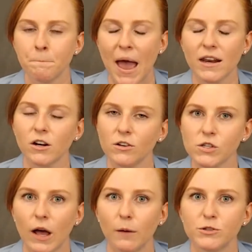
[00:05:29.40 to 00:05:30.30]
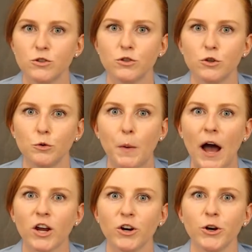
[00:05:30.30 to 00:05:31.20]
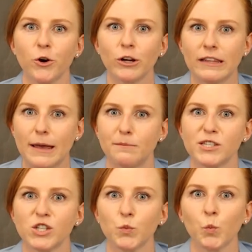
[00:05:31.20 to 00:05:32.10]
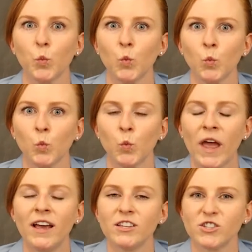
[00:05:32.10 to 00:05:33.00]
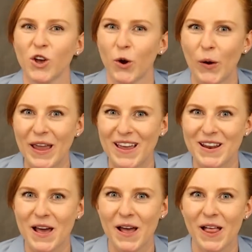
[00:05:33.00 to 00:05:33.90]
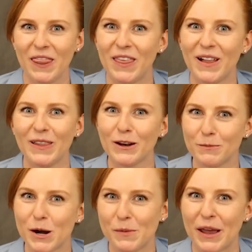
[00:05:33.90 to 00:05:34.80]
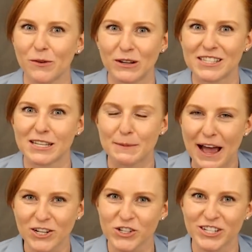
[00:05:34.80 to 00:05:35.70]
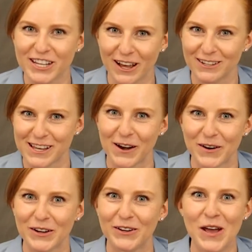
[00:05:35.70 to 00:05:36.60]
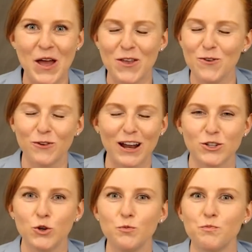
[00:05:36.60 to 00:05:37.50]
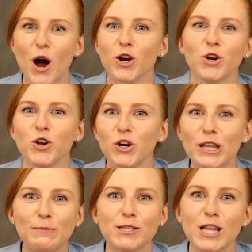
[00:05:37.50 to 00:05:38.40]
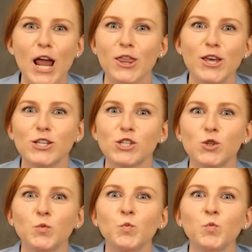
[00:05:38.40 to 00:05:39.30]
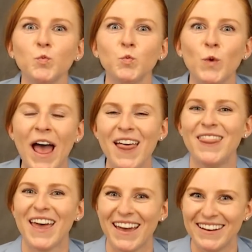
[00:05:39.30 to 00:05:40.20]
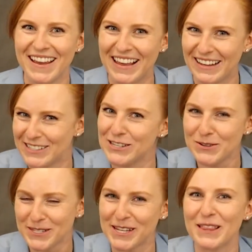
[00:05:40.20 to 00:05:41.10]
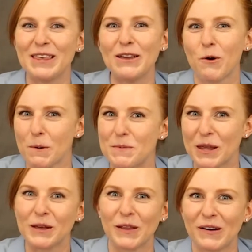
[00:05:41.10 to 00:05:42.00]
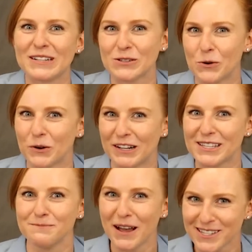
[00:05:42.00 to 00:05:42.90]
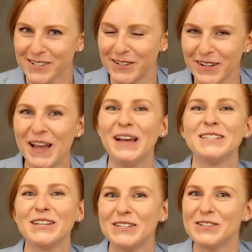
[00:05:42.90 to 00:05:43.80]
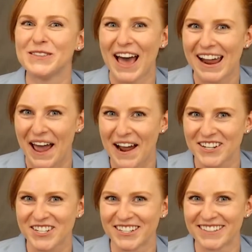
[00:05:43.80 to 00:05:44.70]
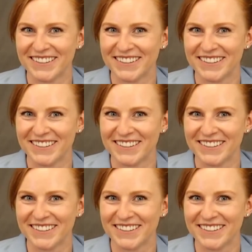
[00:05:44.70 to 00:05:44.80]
and it also helps you to pucker your lips. So in The Little Mermaid, when Sebastian tells Ariel, you've got to pucker your lips like this, then he's using the orbicularis oris muscle to do that action.